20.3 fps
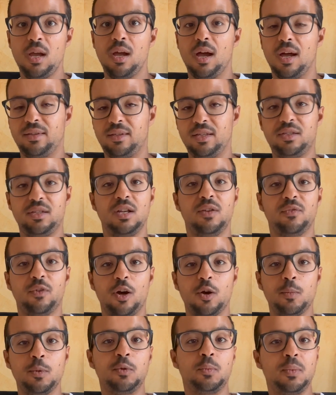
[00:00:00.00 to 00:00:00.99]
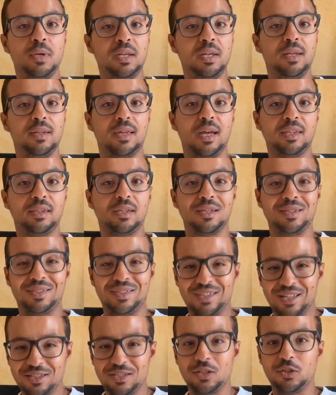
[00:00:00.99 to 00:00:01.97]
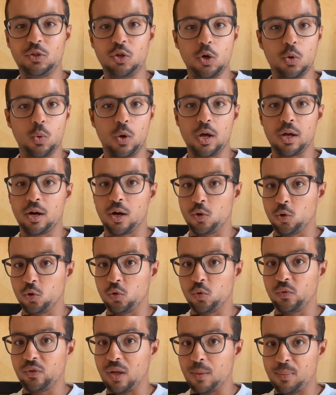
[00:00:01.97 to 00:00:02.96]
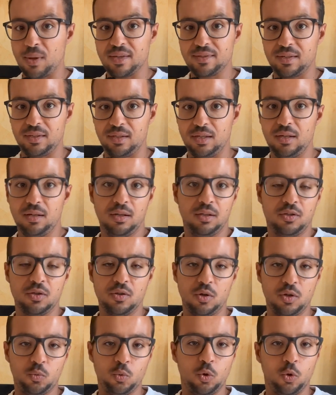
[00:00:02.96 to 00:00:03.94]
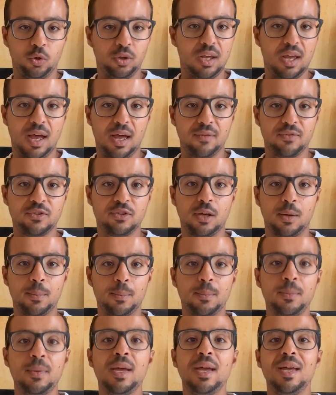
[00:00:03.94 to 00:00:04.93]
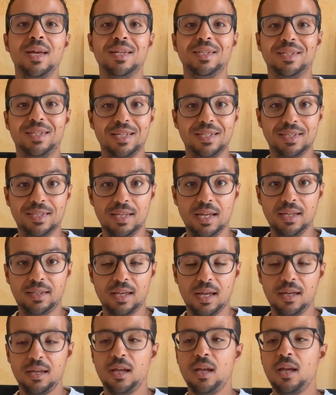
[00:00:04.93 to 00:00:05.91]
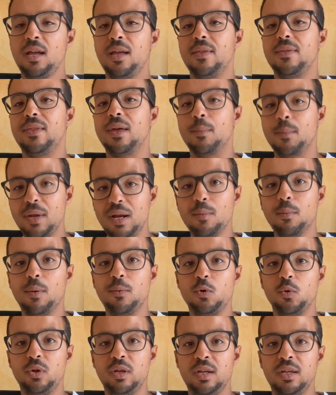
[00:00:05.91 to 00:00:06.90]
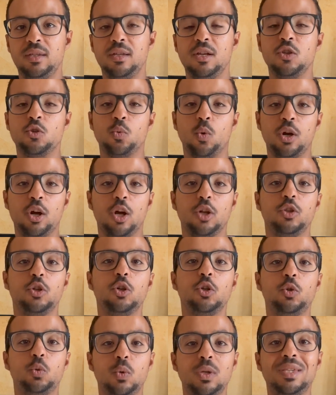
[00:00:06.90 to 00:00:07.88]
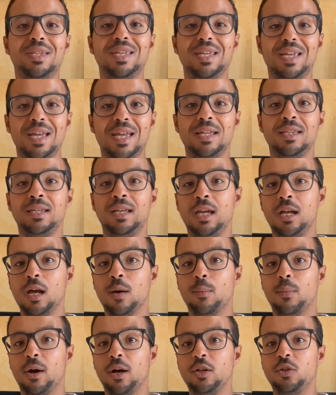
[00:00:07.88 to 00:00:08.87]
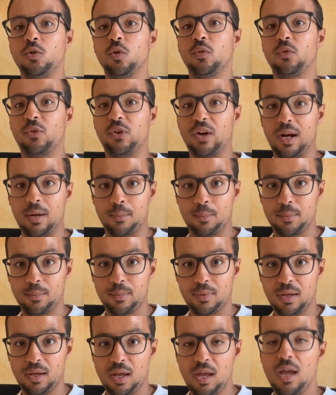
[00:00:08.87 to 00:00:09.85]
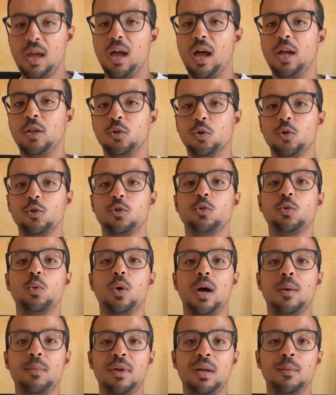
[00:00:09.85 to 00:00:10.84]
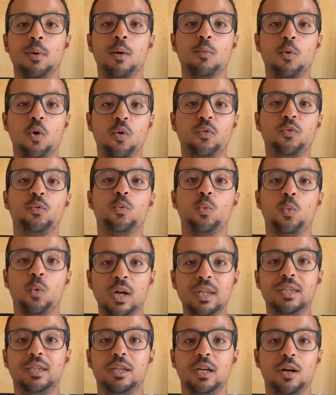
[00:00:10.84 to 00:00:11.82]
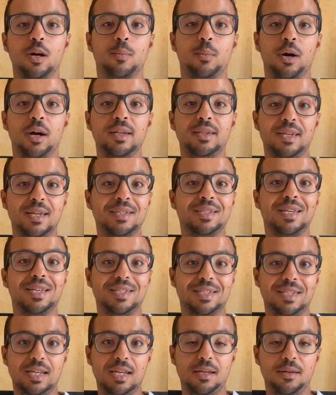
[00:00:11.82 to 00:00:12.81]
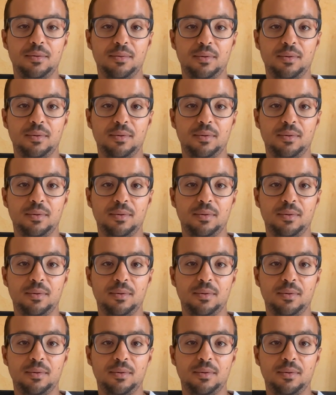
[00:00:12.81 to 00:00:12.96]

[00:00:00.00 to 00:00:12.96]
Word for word: a test environment meaning that it doesn't require a lot of capacity. It, it will only have some test data. The minimum you need is 128 gigabyte of RAM and also a minimum of one terabyte SSD.